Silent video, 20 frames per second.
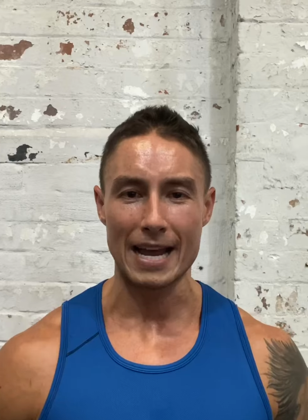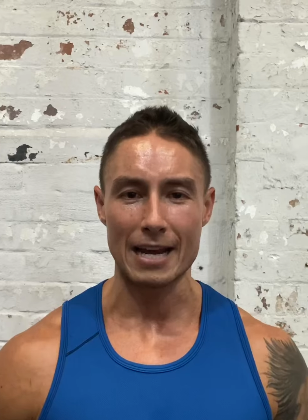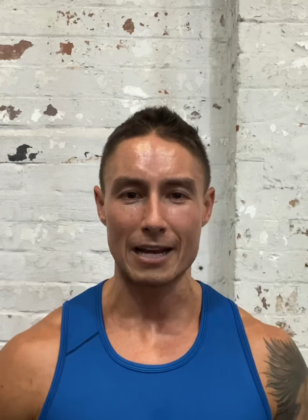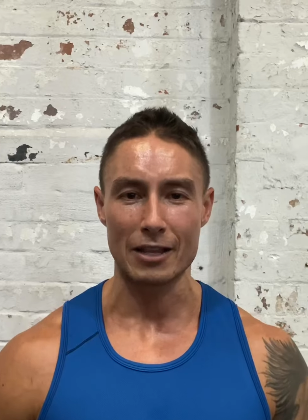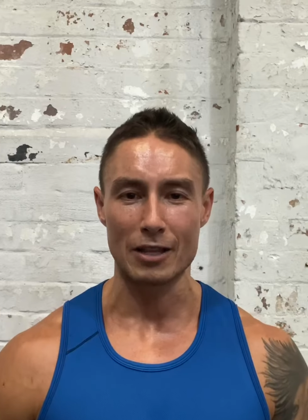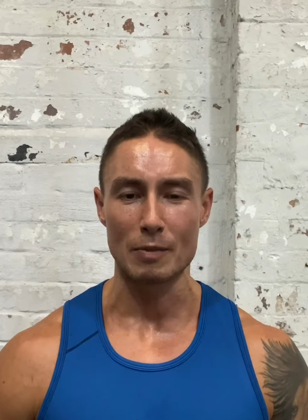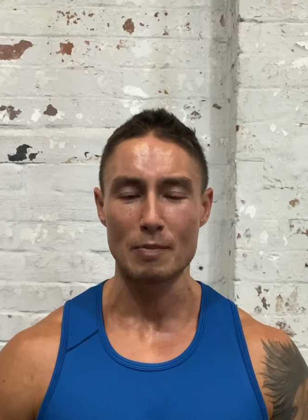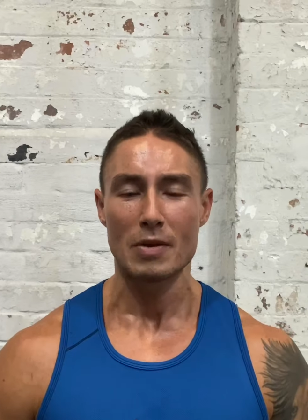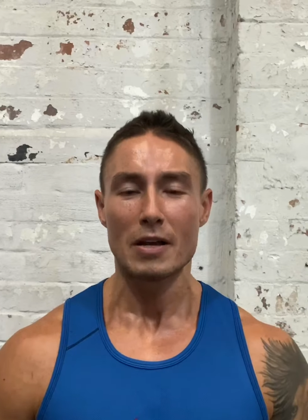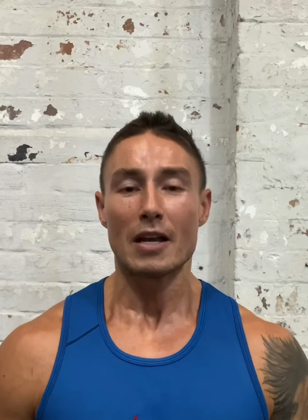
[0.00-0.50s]
of
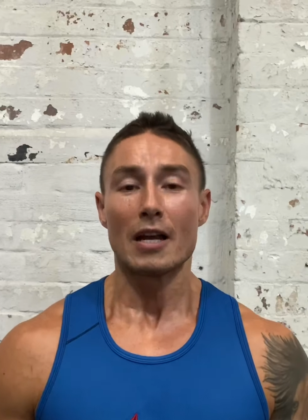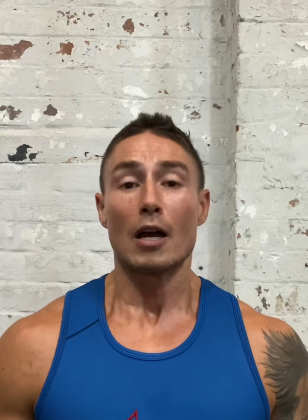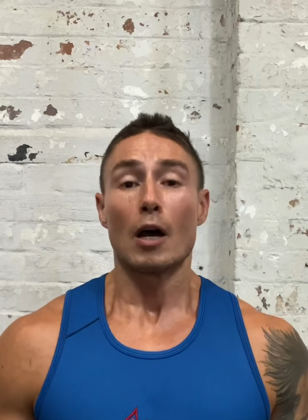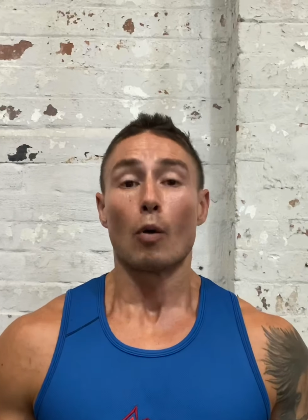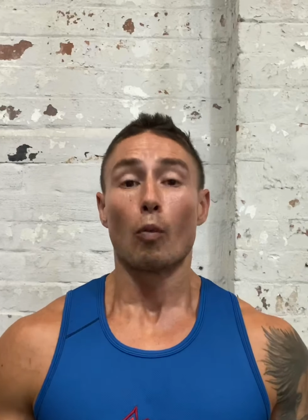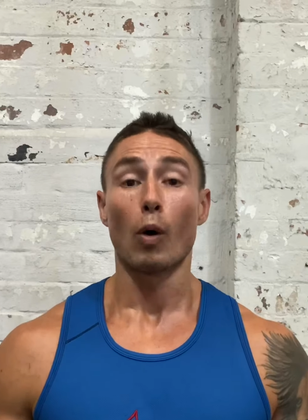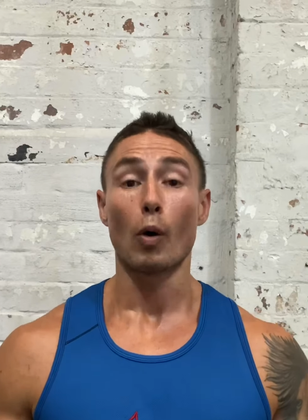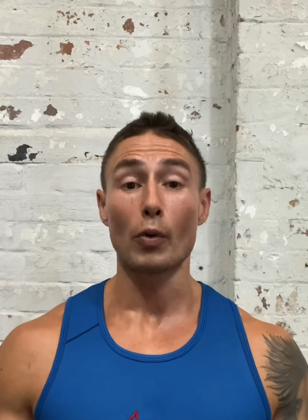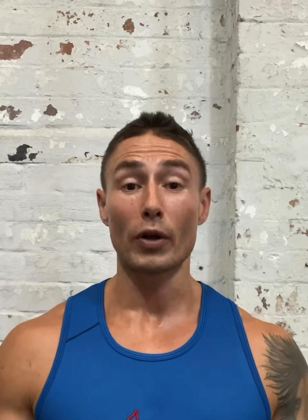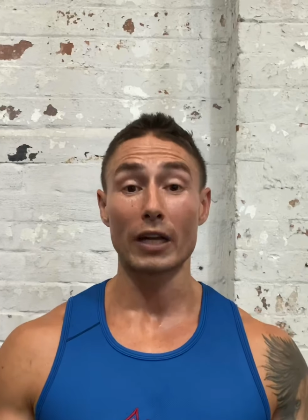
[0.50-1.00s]
them.
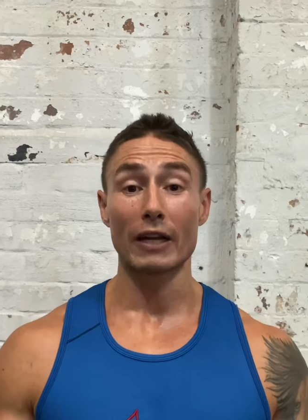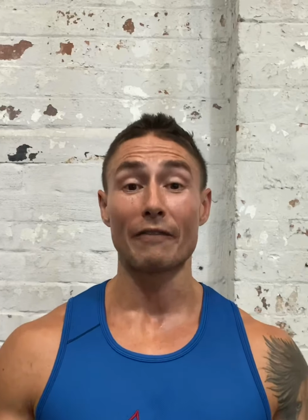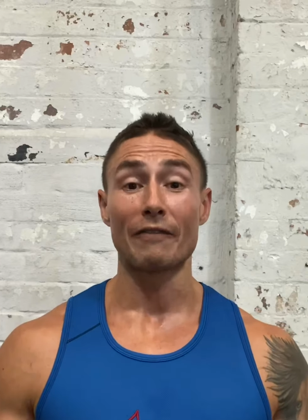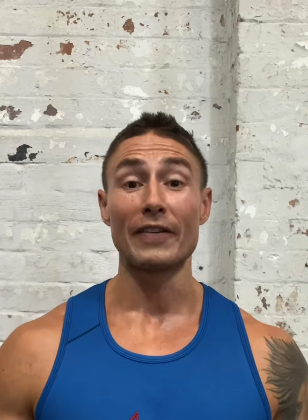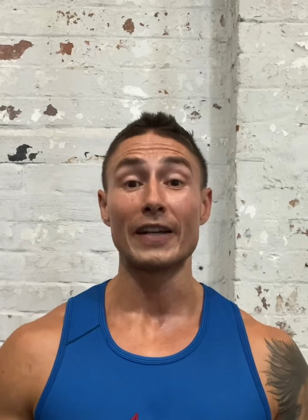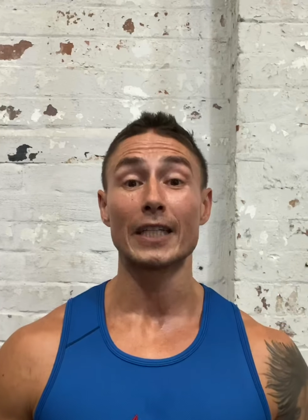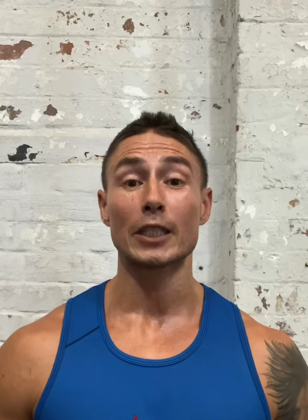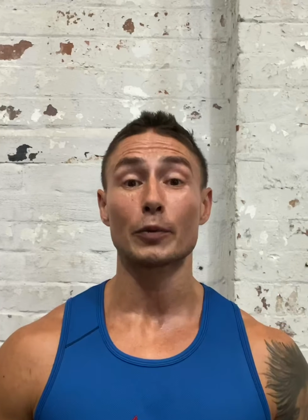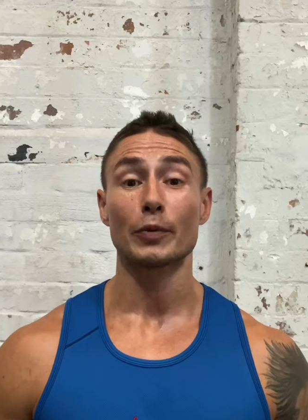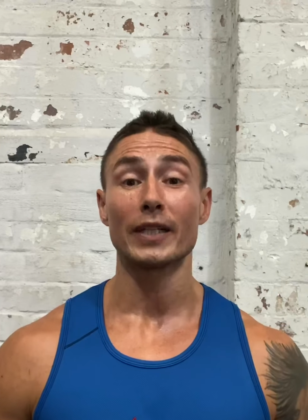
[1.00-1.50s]
What we're gonna
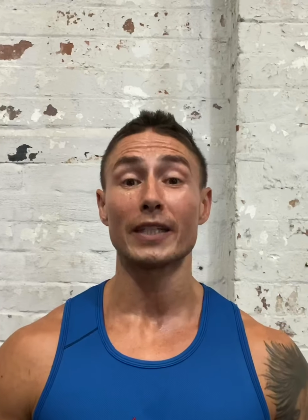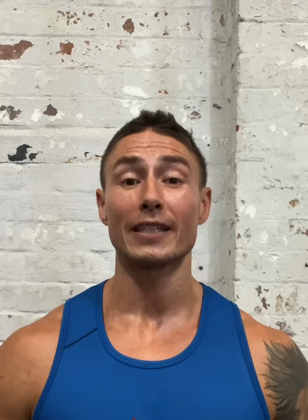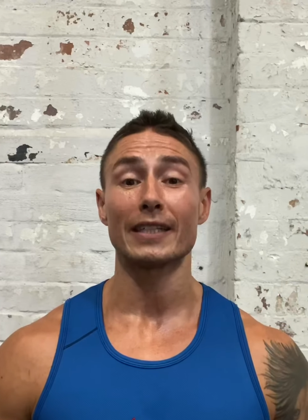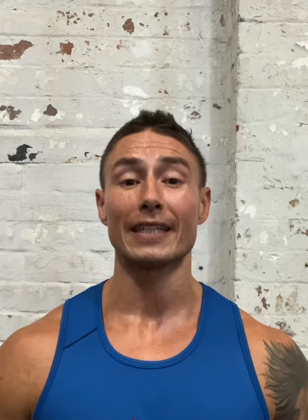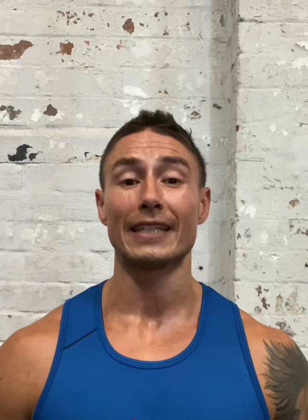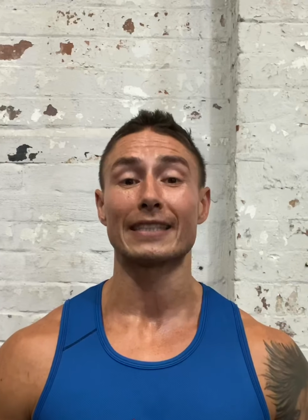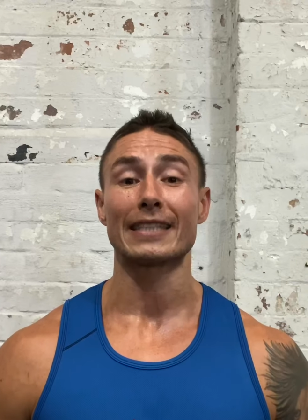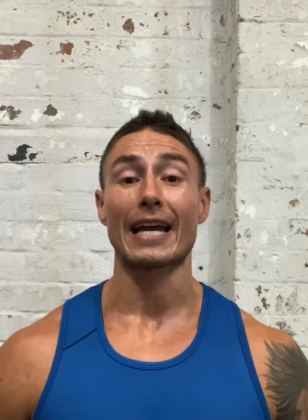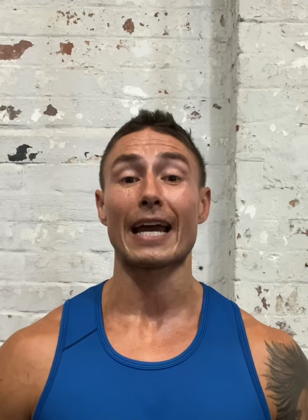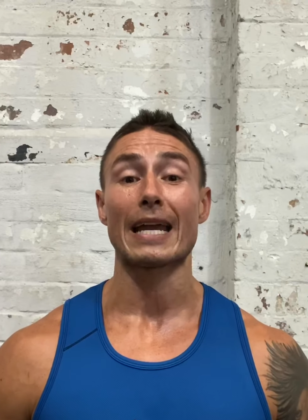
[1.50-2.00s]
finish with
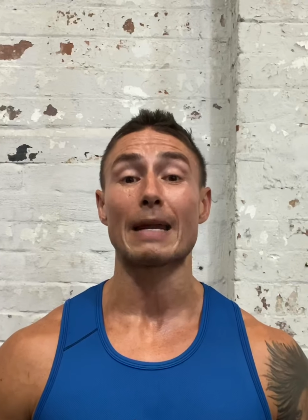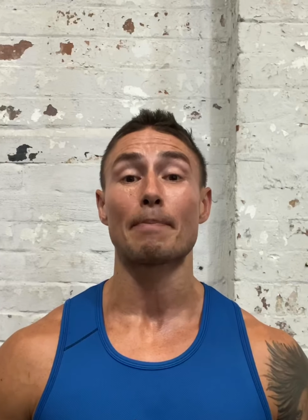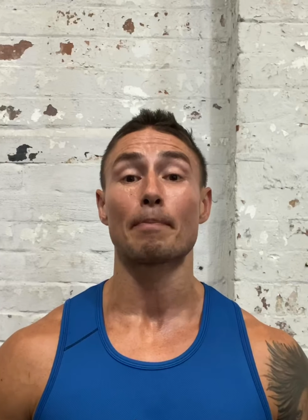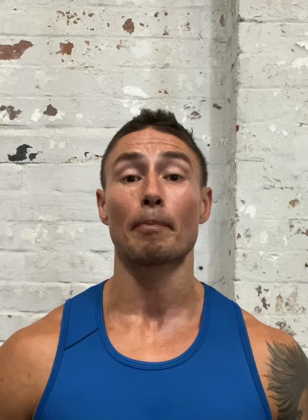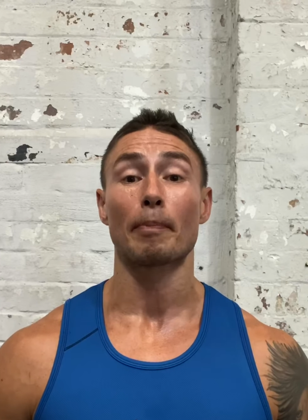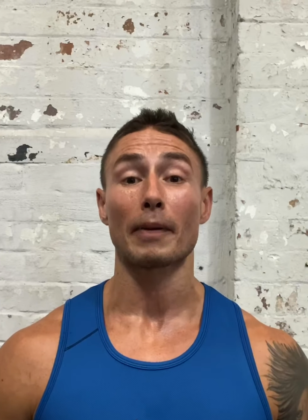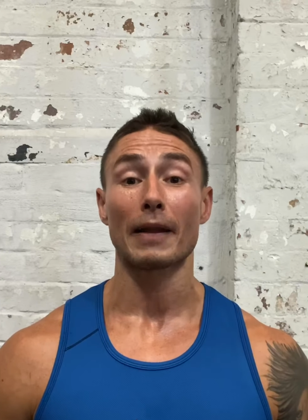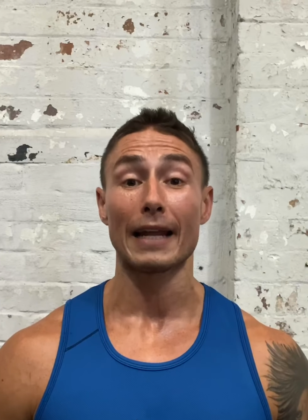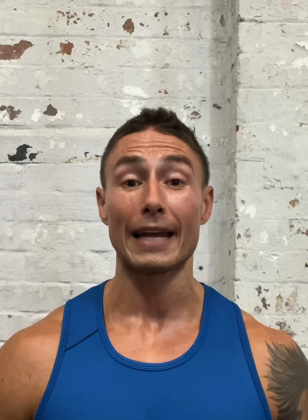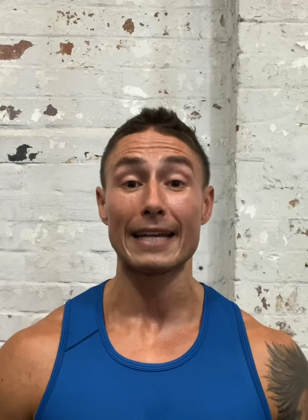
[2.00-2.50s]
is a
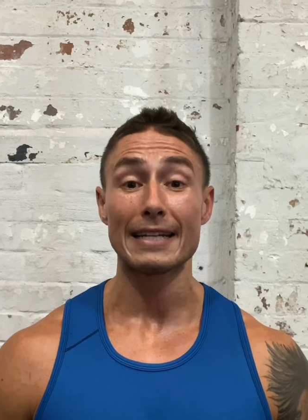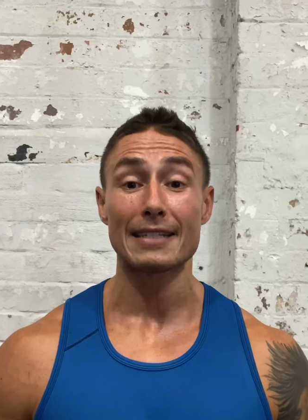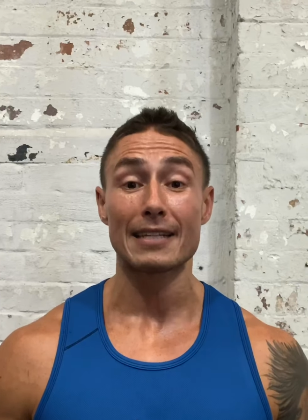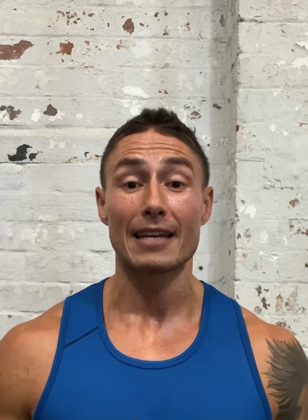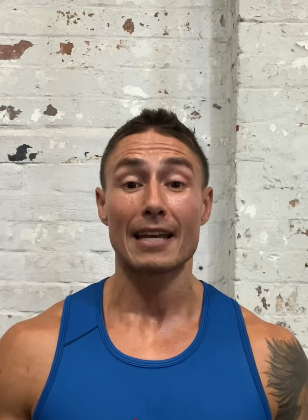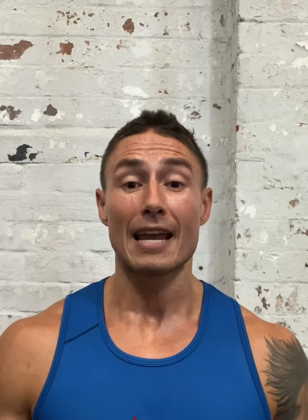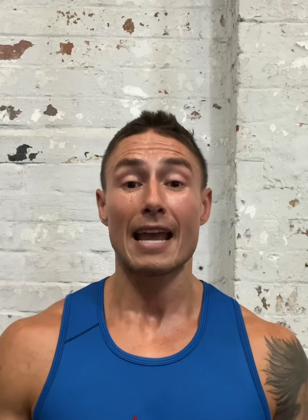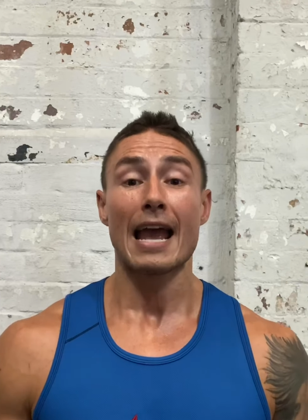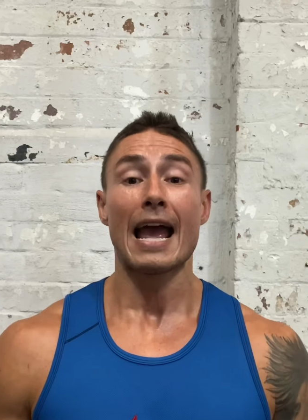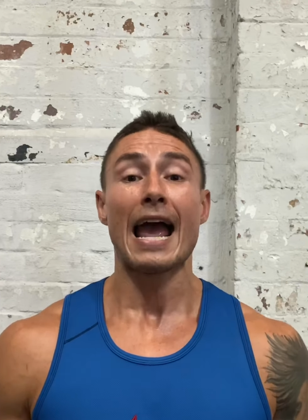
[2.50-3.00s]
plate
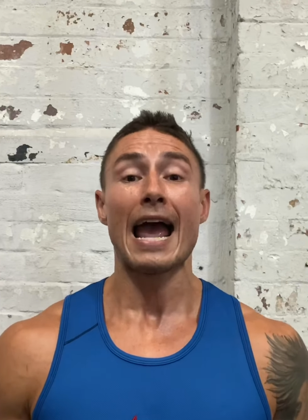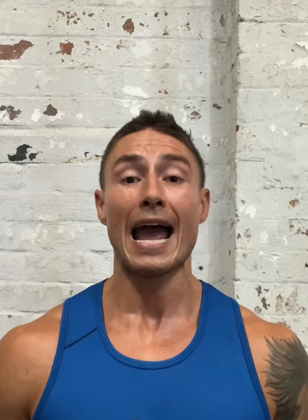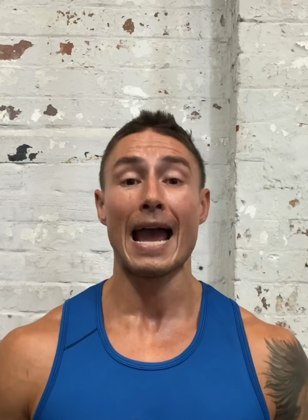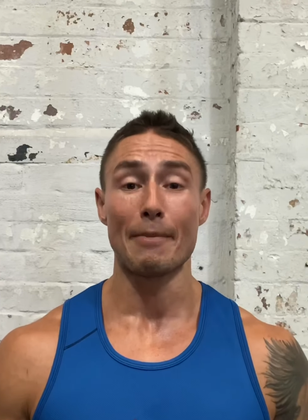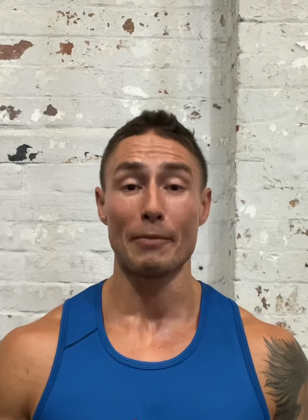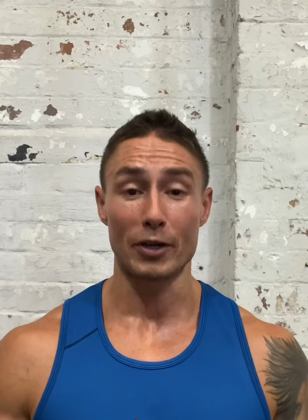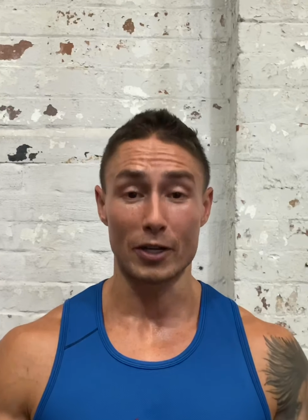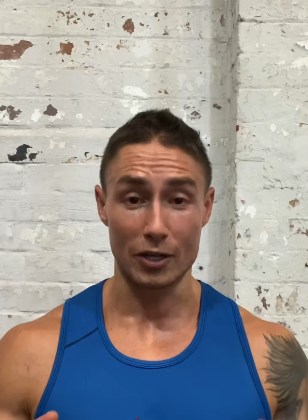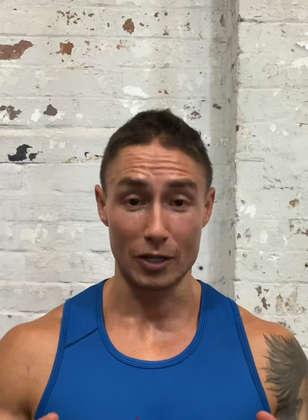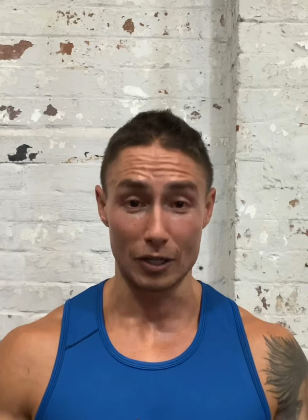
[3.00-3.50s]

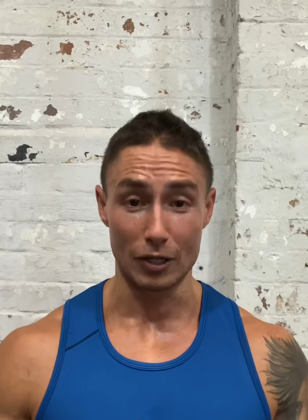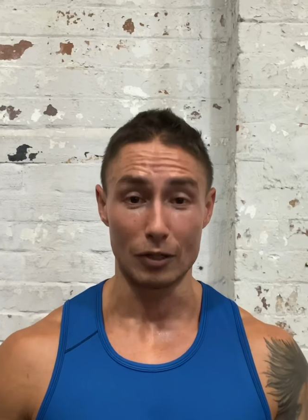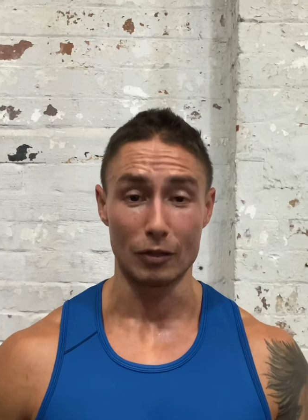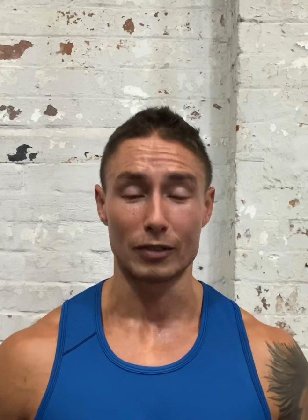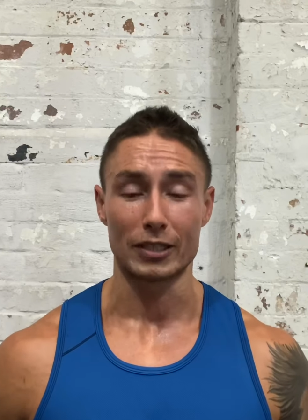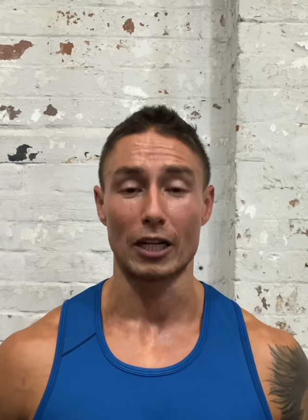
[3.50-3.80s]
hammer curl.